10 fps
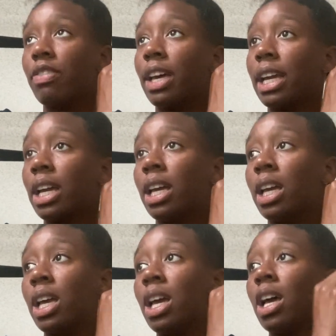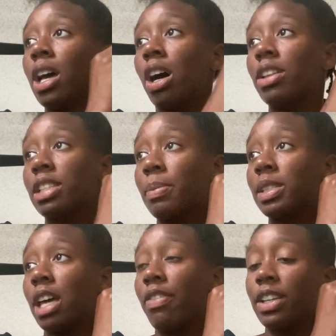Like, all this type of
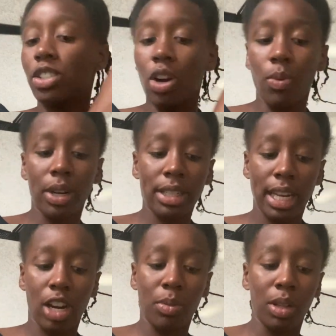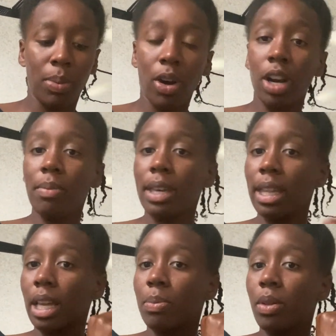stuff. I don't want a terrible apartment,
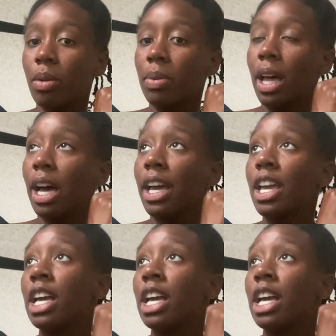like, blah, blah, blah.